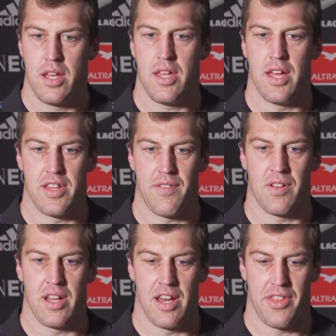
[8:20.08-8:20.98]
Yeah,
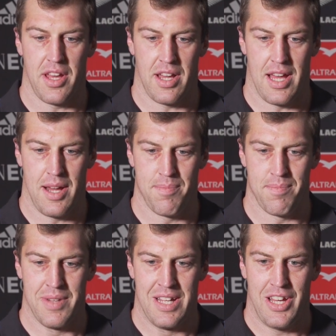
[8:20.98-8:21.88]
definitely. I think,
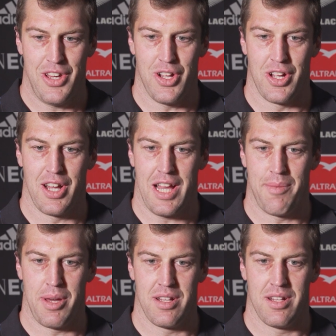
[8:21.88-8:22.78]
like
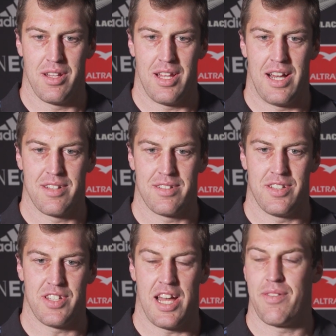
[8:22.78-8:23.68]
coming in
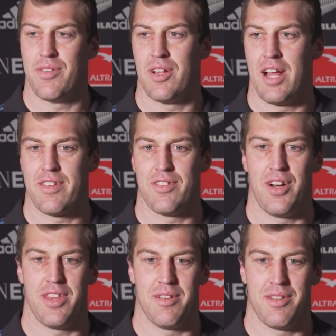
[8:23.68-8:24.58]
yesterday afternoon, last
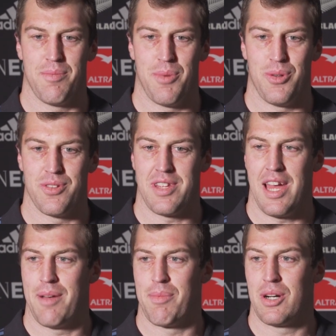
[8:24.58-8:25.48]
night, the mood is
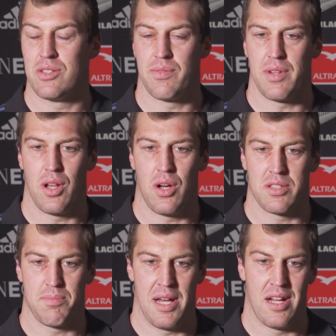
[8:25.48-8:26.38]
down because of the
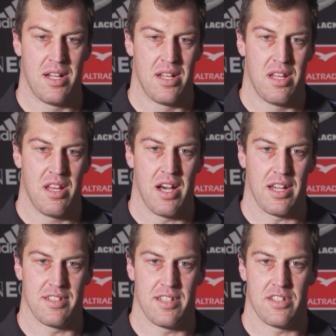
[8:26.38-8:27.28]
loss, but I
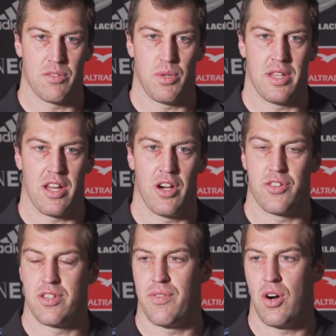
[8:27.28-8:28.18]
guess that's where the
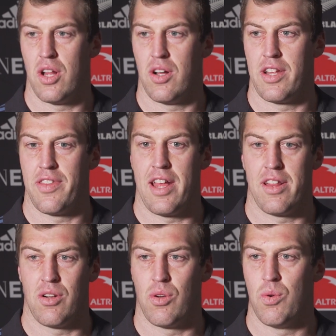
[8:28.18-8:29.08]
coaches have highlighted
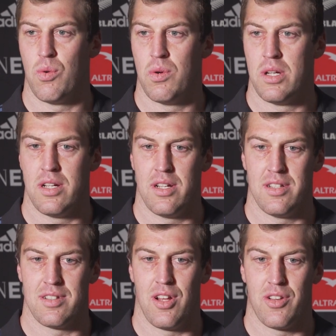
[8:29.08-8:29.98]
that not all
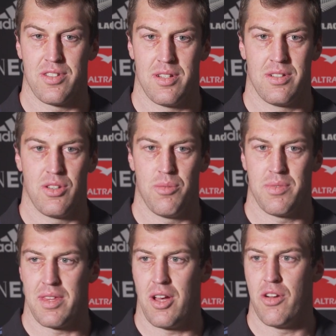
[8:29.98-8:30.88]
is lost in terms
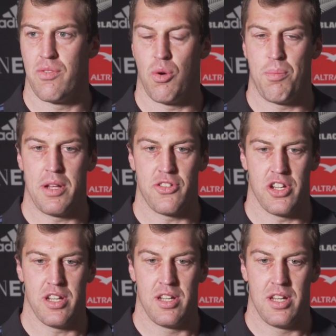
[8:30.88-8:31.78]
of the overall
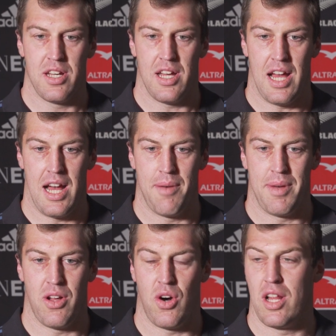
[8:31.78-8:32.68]
picture,
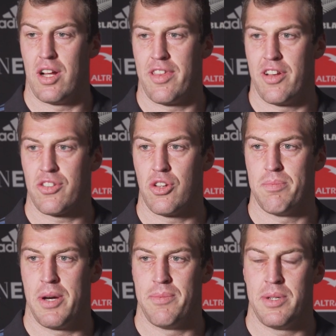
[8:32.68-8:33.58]
and highlighted those
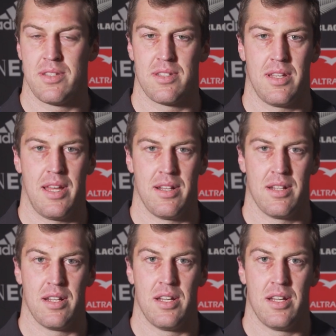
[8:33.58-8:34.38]
good moments. And